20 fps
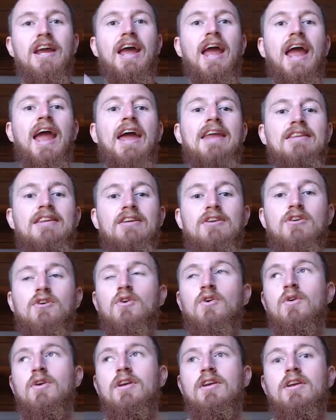and the
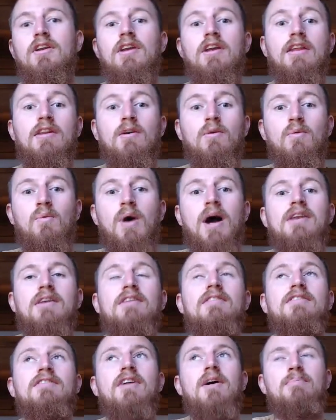unity and the
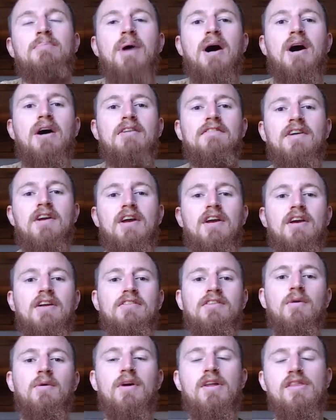oneness above.
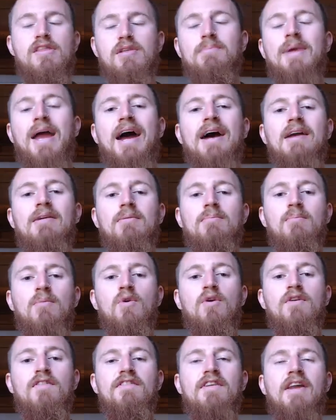So it's about
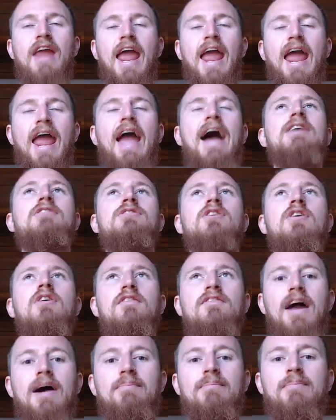moving out of
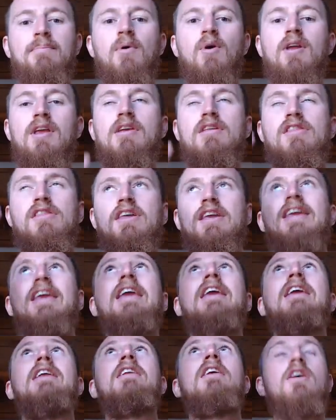our bodies
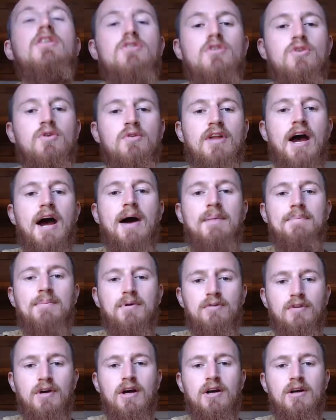into the upper
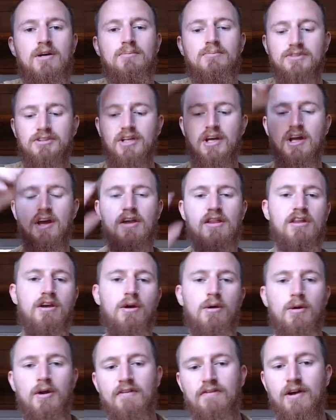realms.
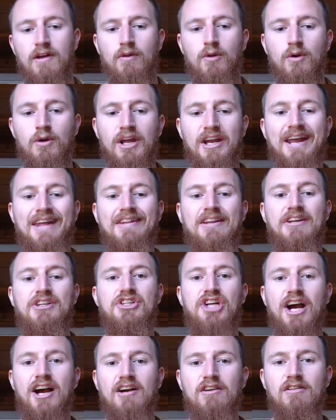So if we're looking at the
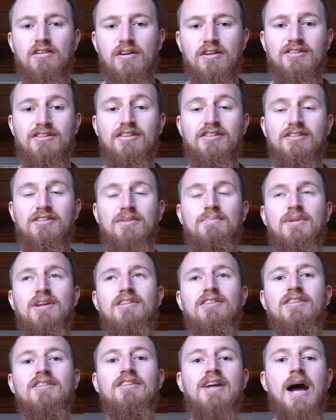chakra system,
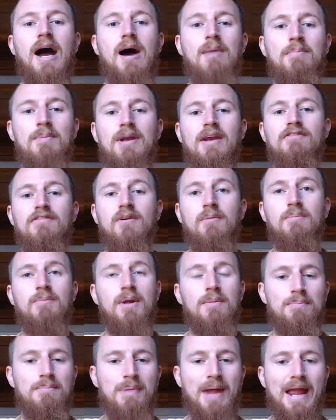this is coming from the
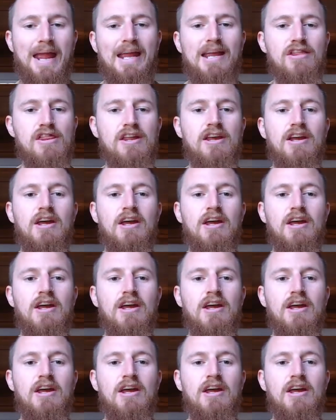base